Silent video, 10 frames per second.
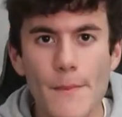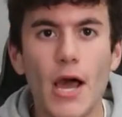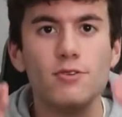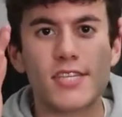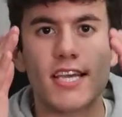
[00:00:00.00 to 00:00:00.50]

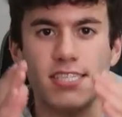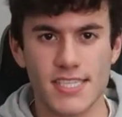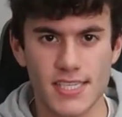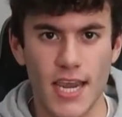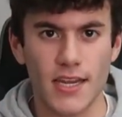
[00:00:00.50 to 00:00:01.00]
mouse is
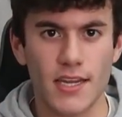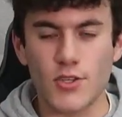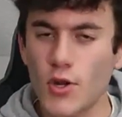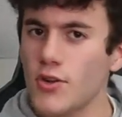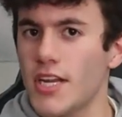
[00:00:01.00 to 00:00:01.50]
insane.
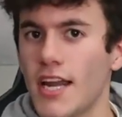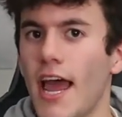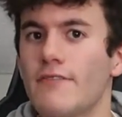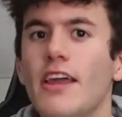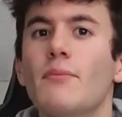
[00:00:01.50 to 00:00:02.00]
So you don't need to
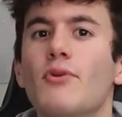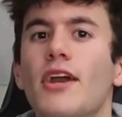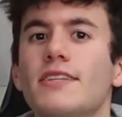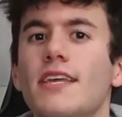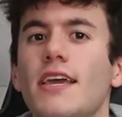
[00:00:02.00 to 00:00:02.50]
have name
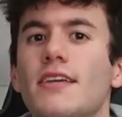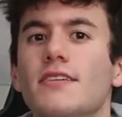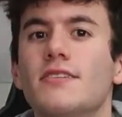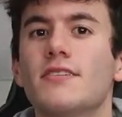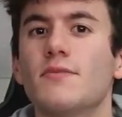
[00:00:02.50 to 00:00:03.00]
brand
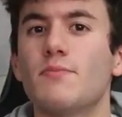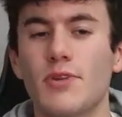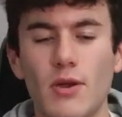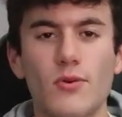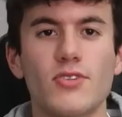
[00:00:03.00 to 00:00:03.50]
things,
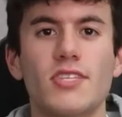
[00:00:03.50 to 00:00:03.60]
but I will